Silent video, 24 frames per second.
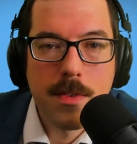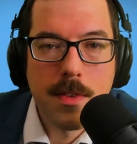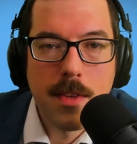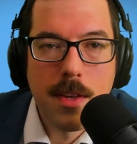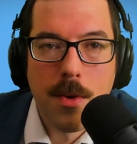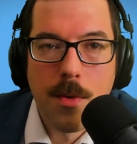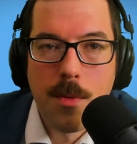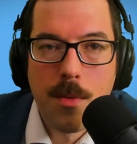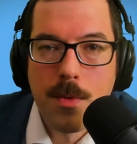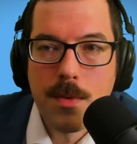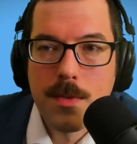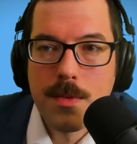
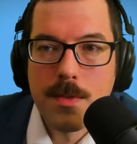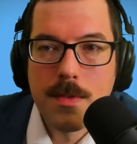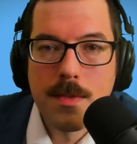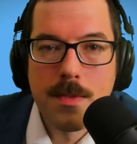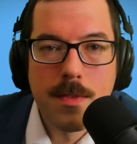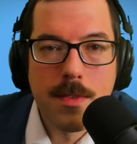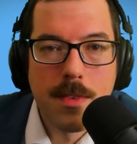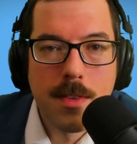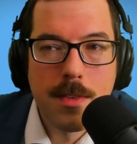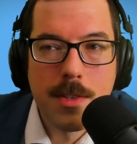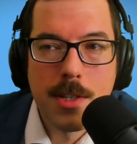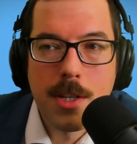No,
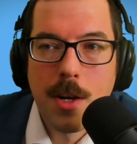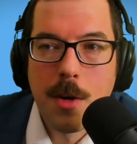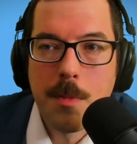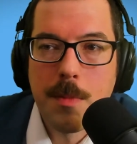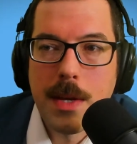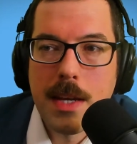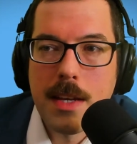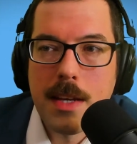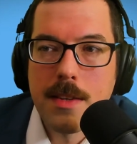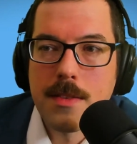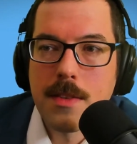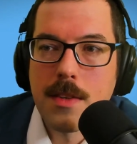the
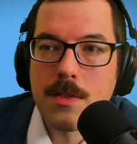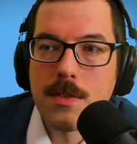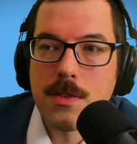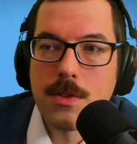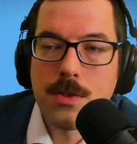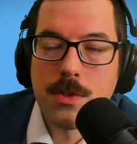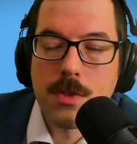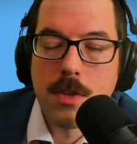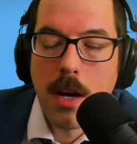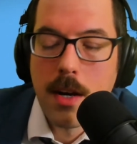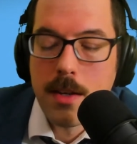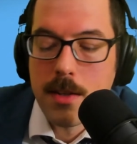GOP is
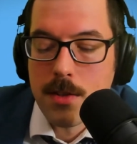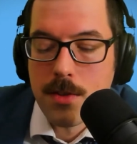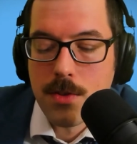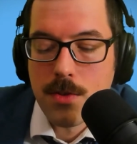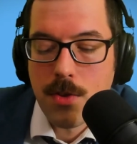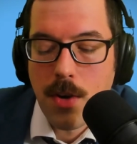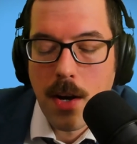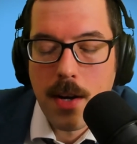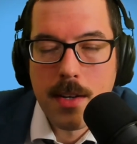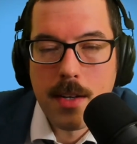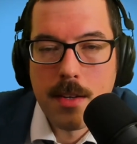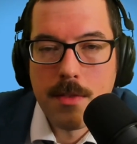a
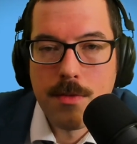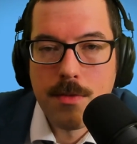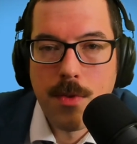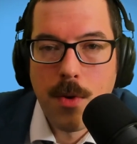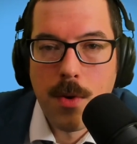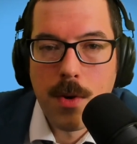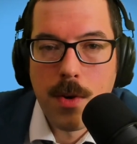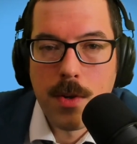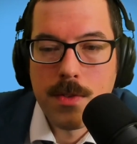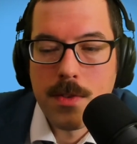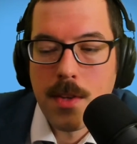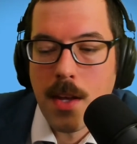destructive
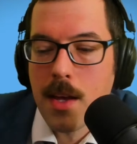force.